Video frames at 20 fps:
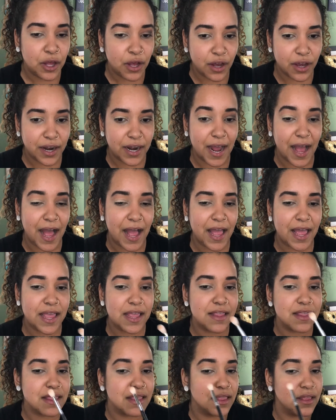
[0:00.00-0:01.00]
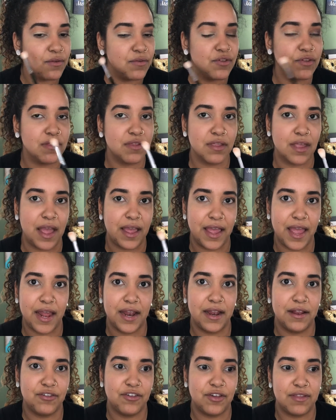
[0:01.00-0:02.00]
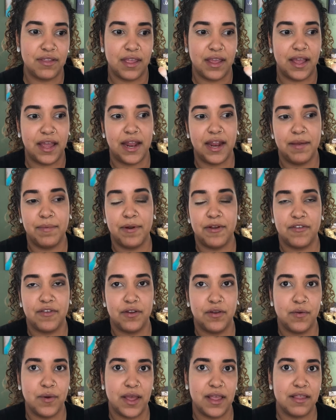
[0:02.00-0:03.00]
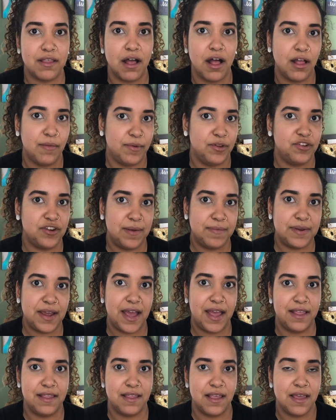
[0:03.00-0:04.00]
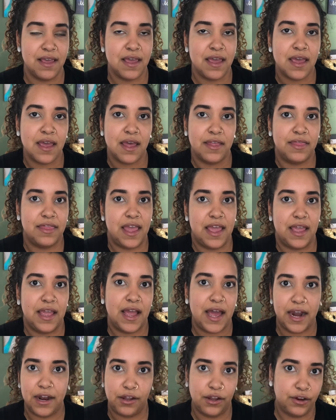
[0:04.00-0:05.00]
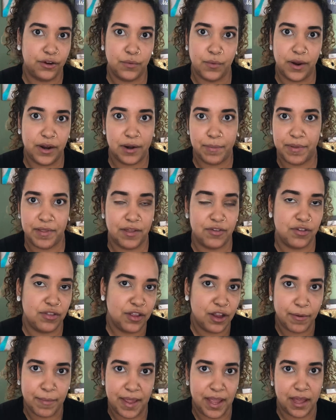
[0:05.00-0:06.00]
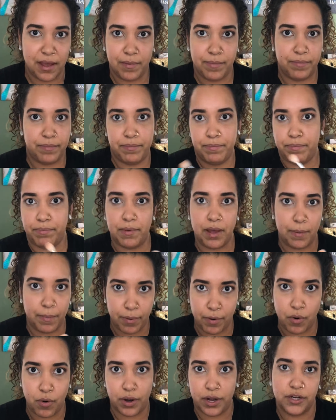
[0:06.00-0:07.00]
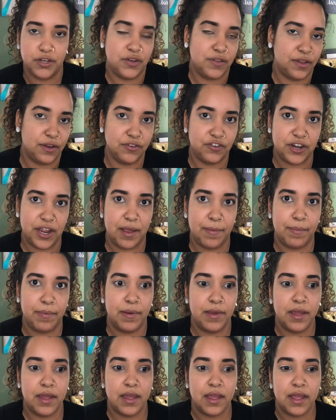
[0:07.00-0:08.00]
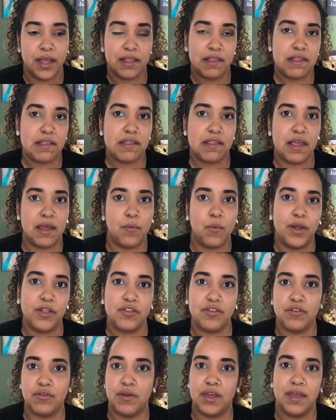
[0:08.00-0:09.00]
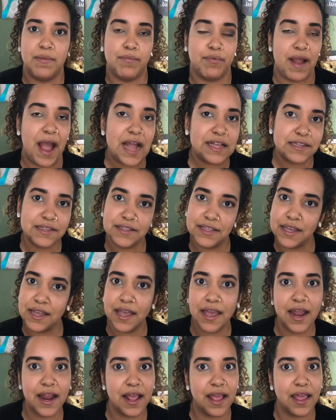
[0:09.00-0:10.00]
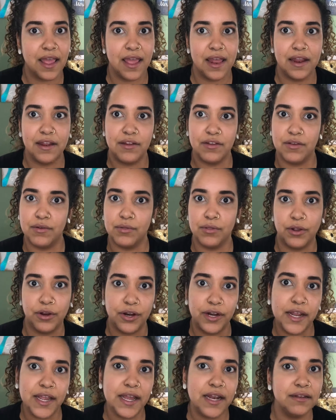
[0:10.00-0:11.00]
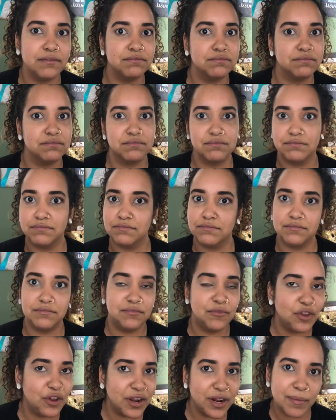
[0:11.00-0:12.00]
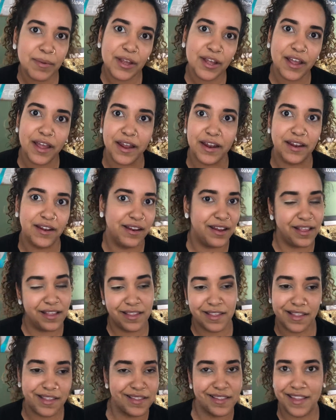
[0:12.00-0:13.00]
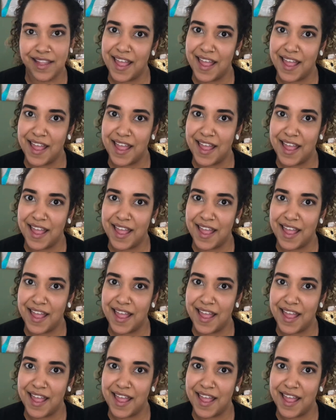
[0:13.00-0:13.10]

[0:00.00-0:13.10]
hooded eyes, you just like any person who has almond shaped eyes, they gotta learn where to position their makeup according to their shape. Once you keep practicing it and you learn it, you're gonna be good. It's